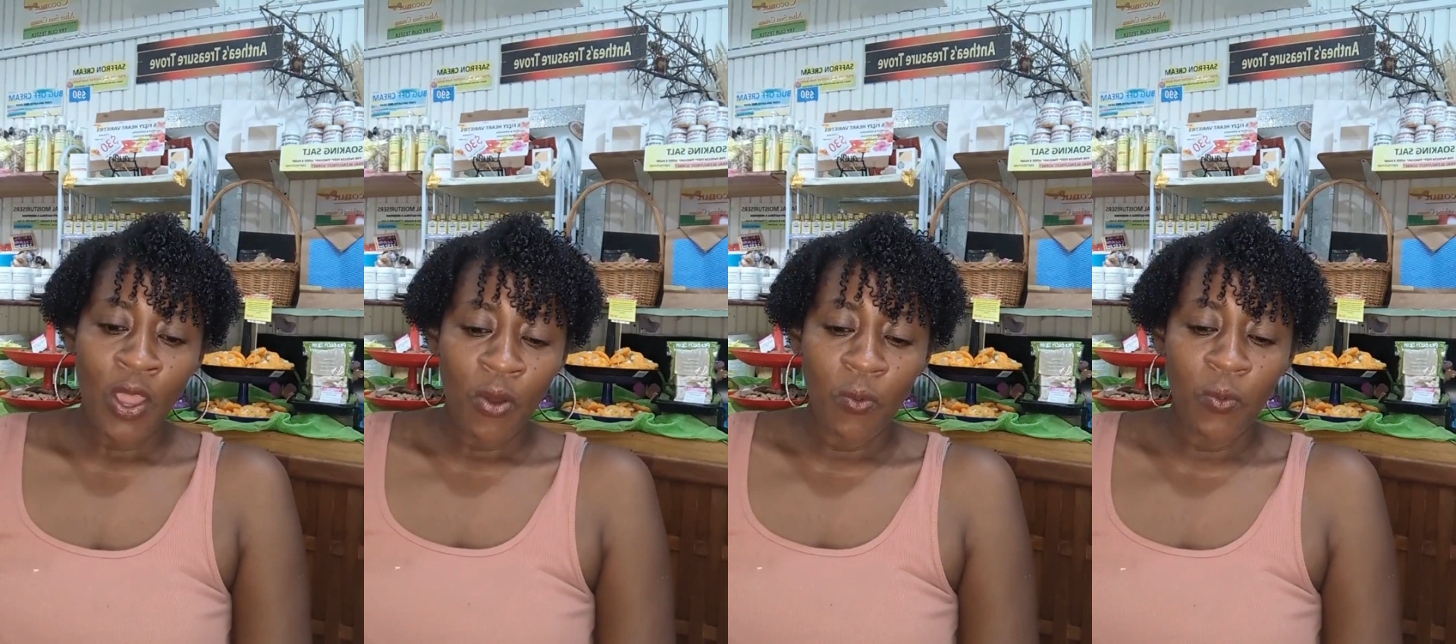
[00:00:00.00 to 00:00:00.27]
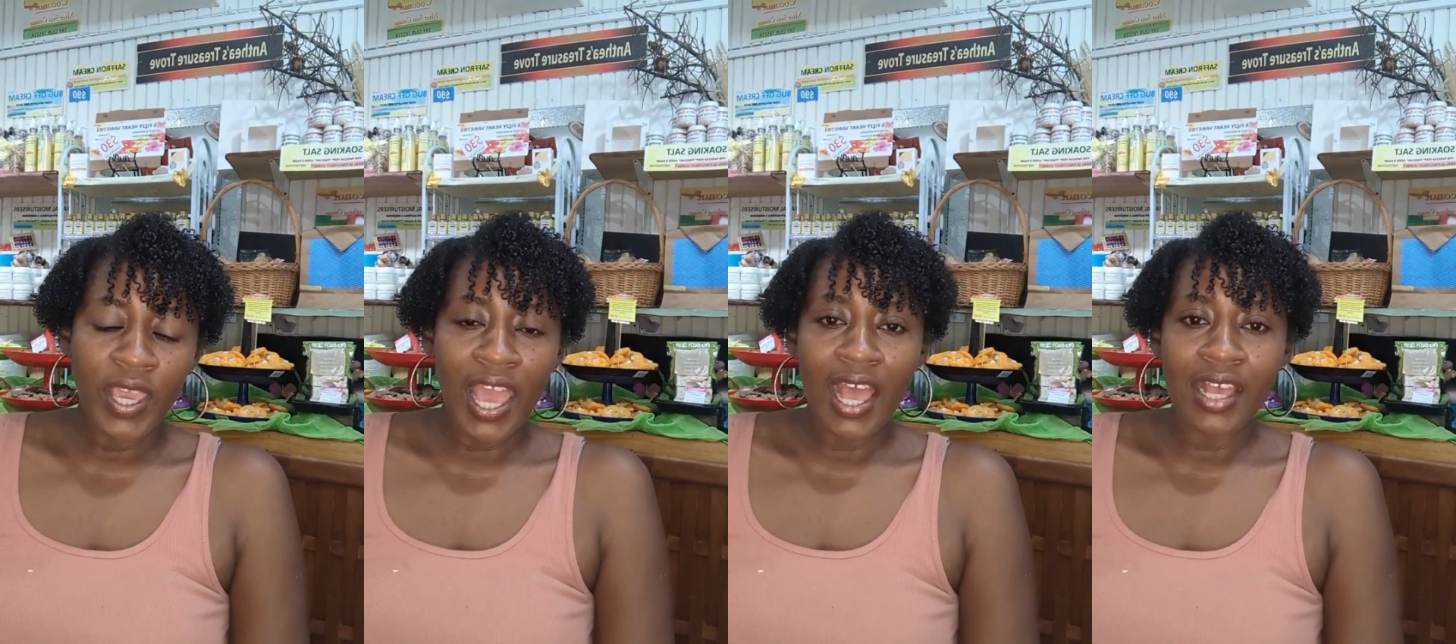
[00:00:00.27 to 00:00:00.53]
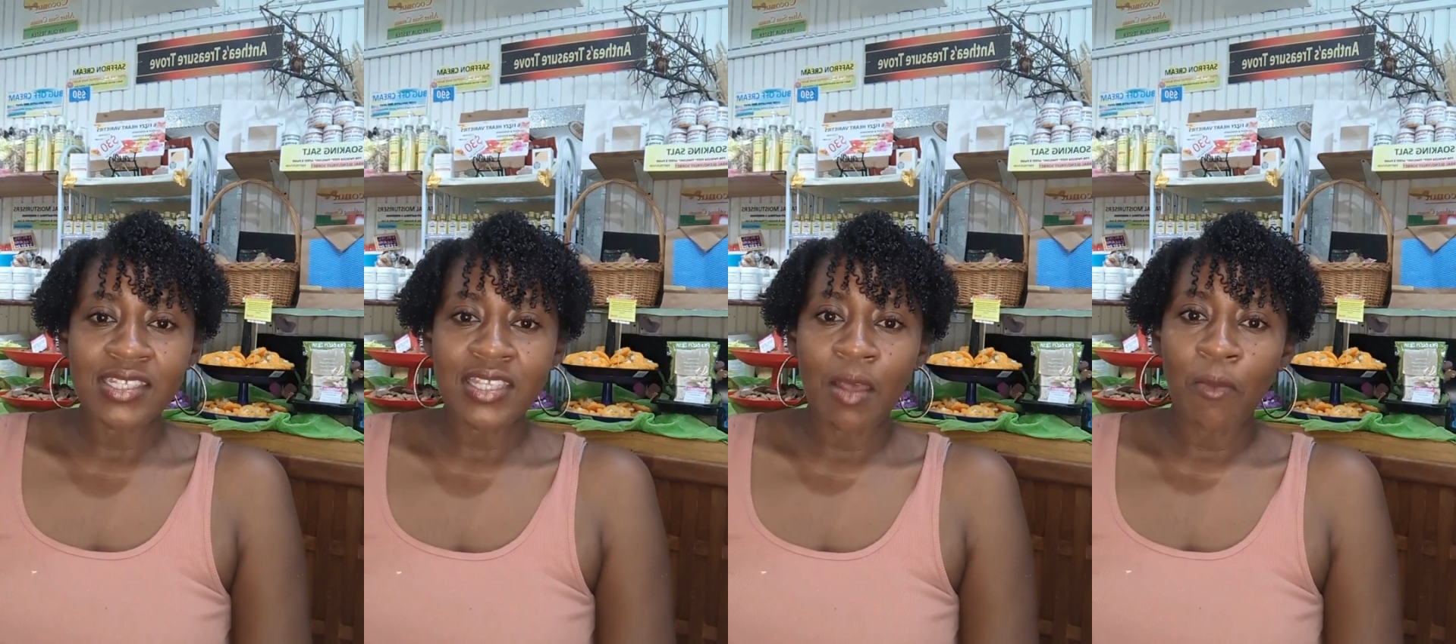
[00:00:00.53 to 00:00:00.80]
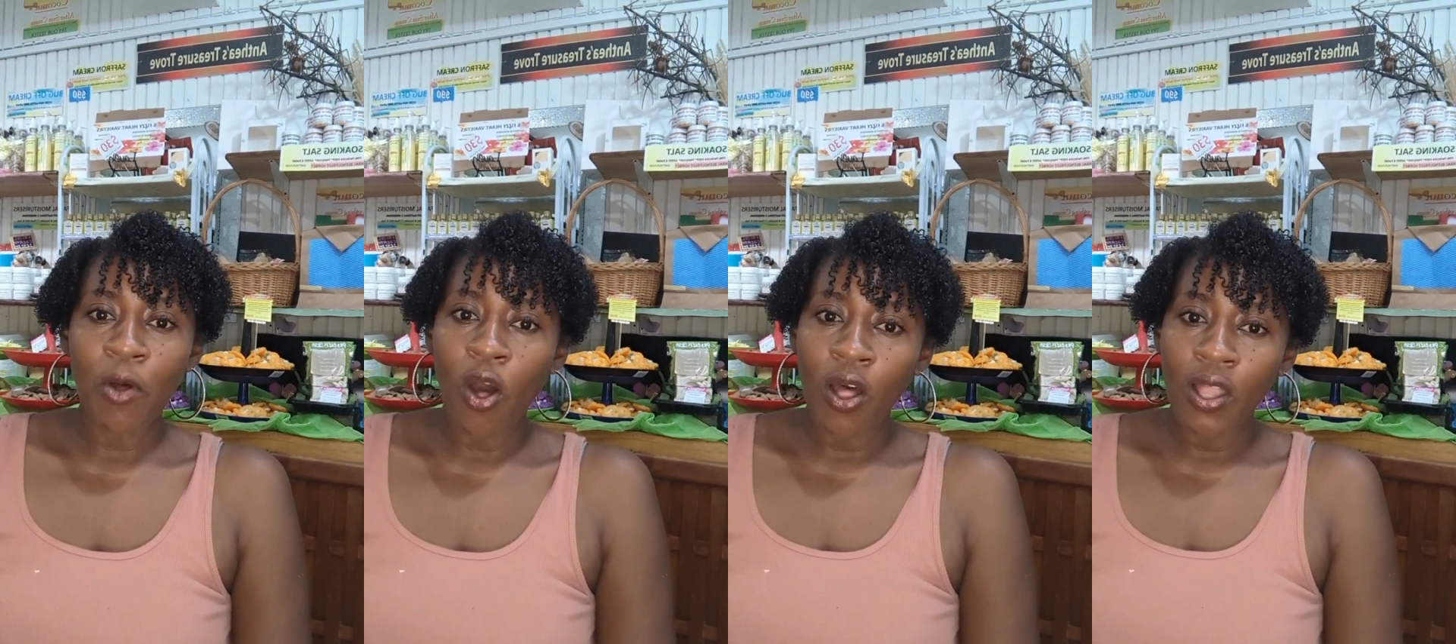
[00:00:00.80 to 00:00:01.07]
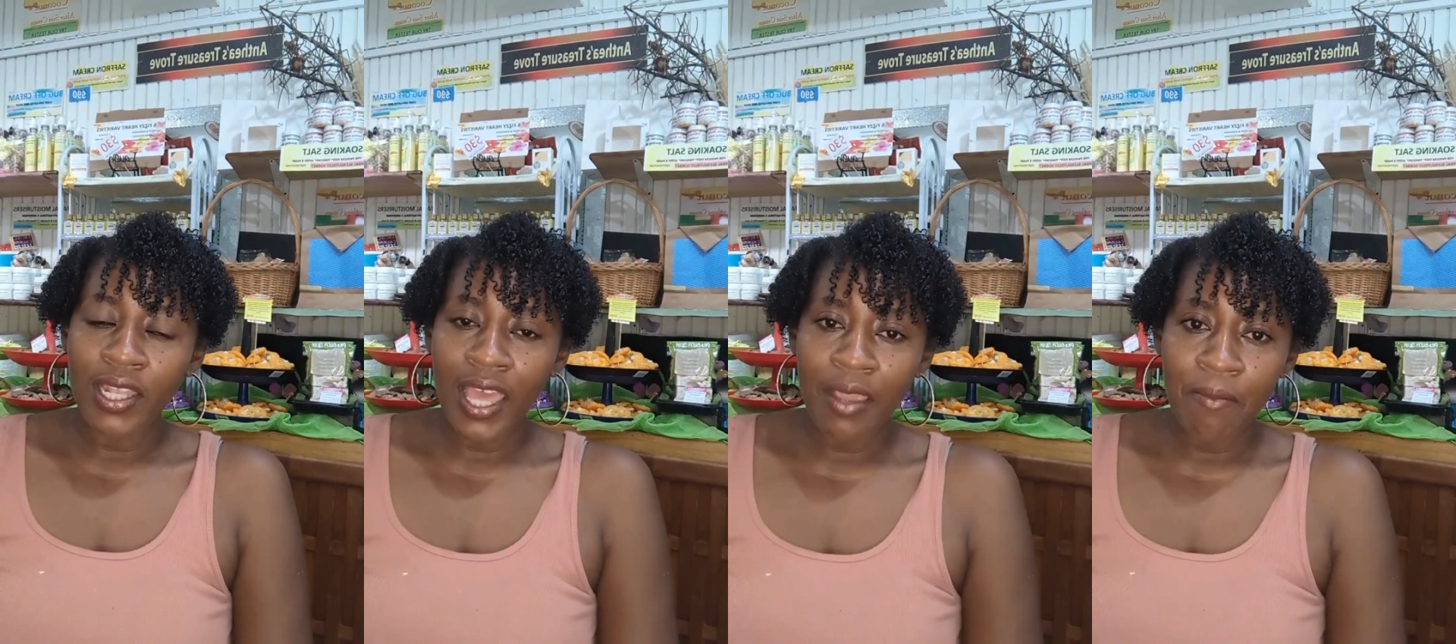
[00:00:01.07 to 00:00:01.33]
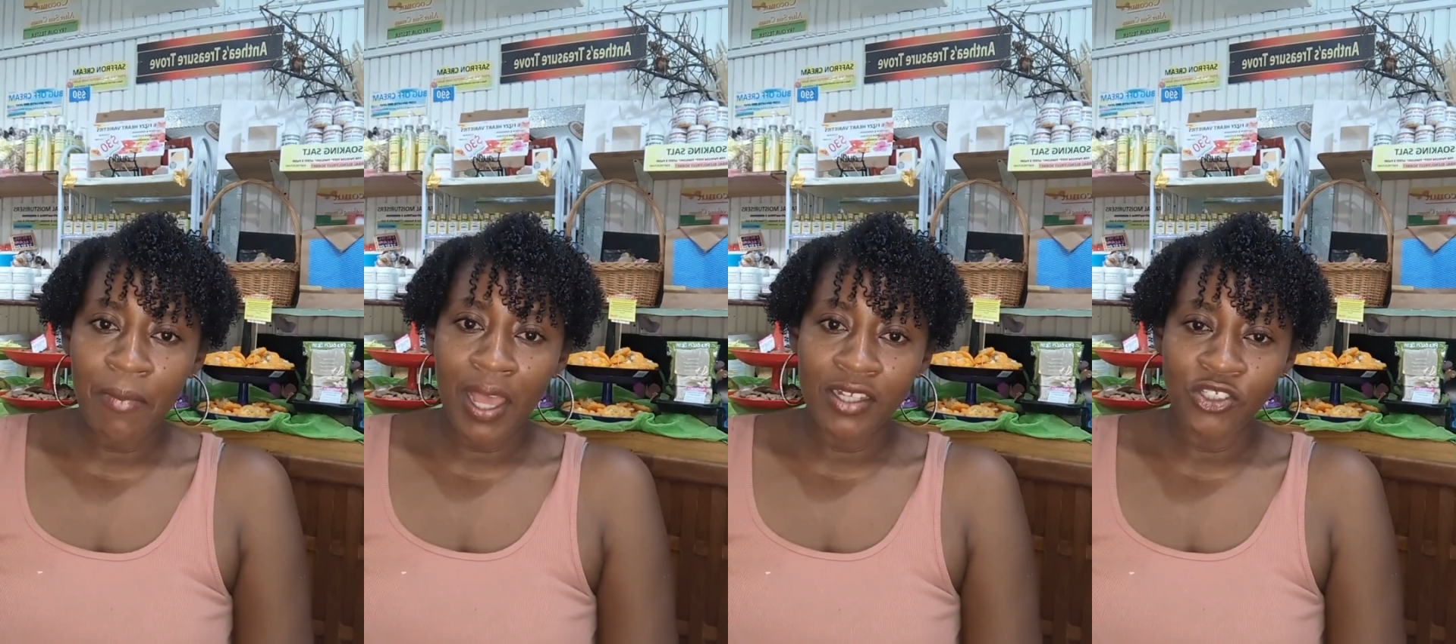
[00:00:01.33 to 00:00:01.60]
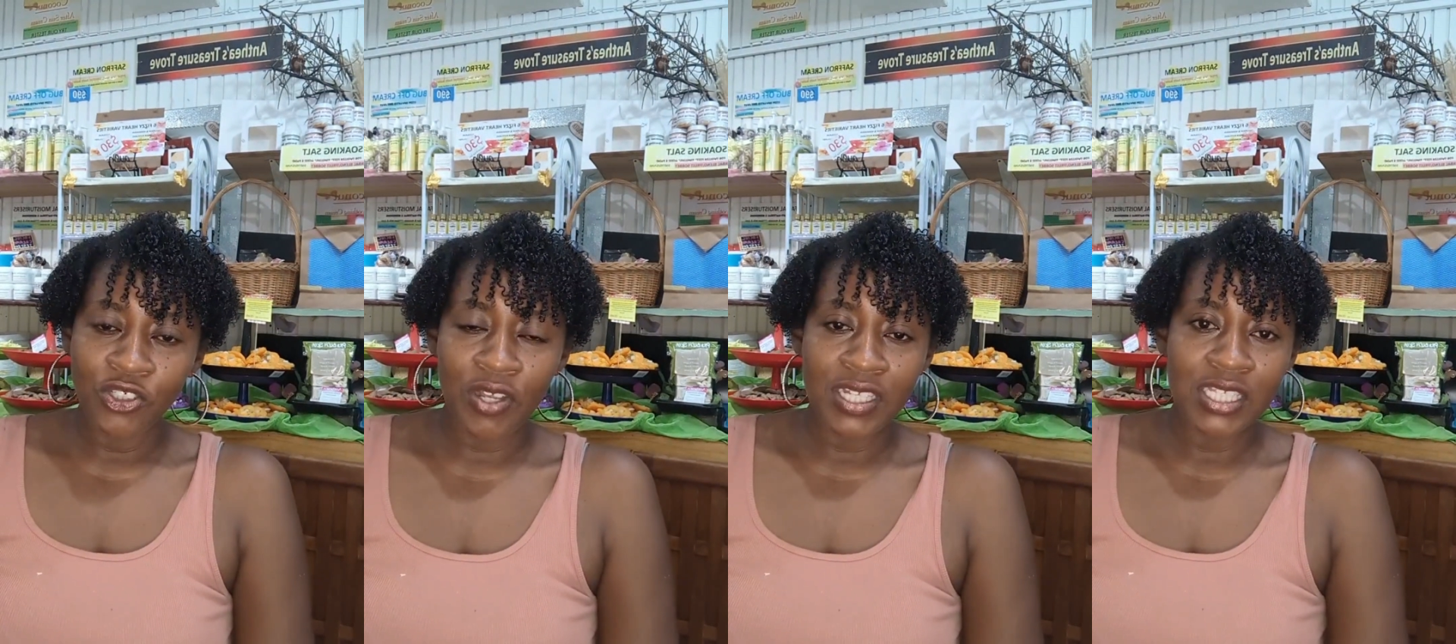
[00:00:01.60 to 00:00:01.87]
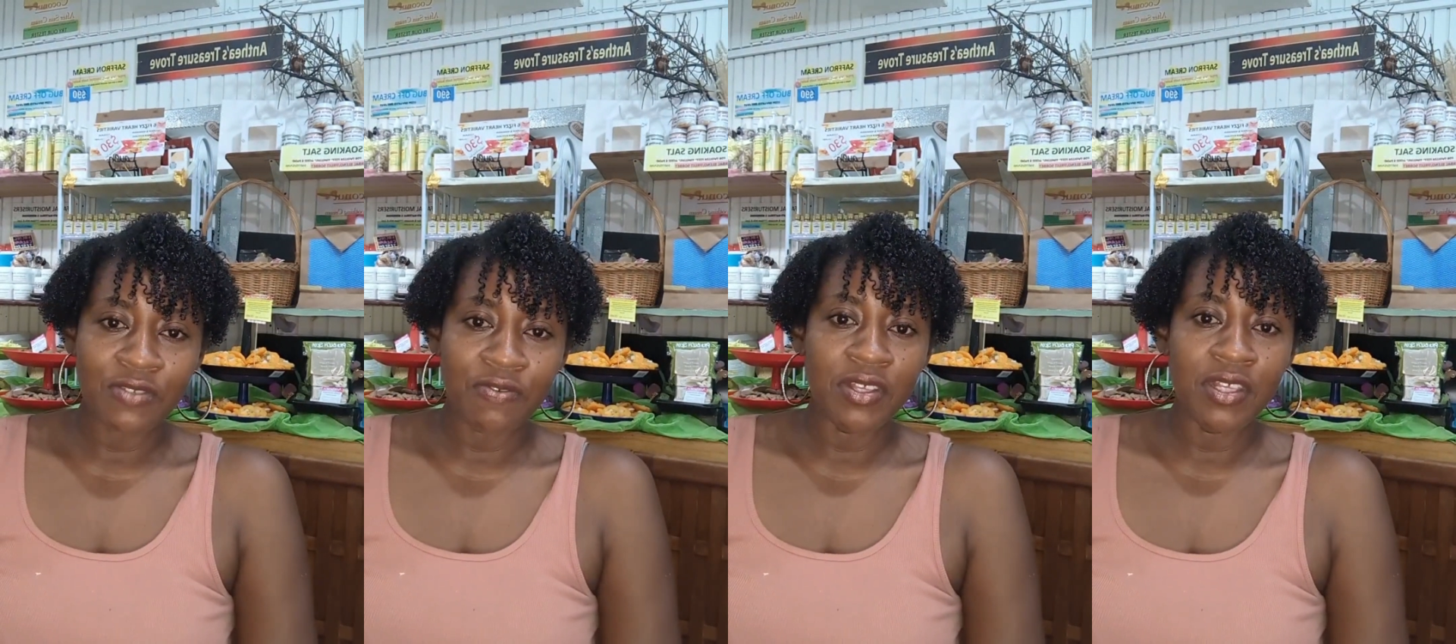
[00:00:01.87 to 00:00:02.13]
we accept online bank
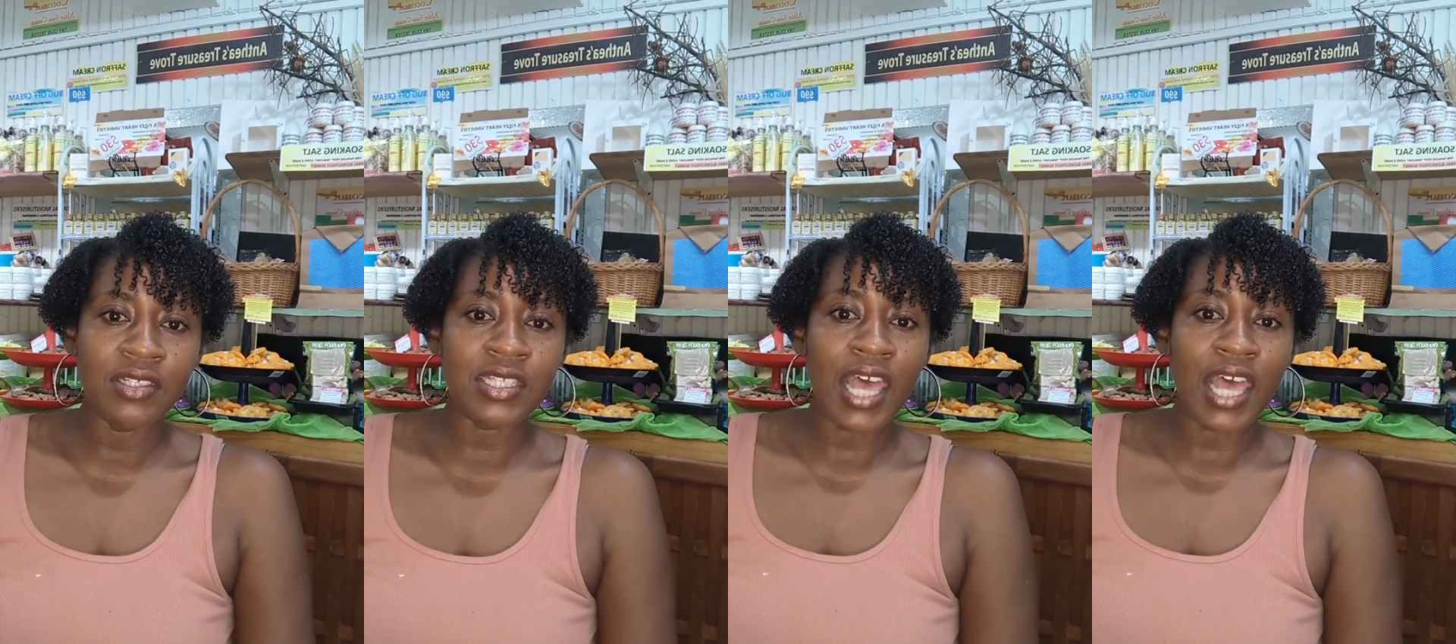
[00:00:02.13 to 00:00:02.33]
transfers,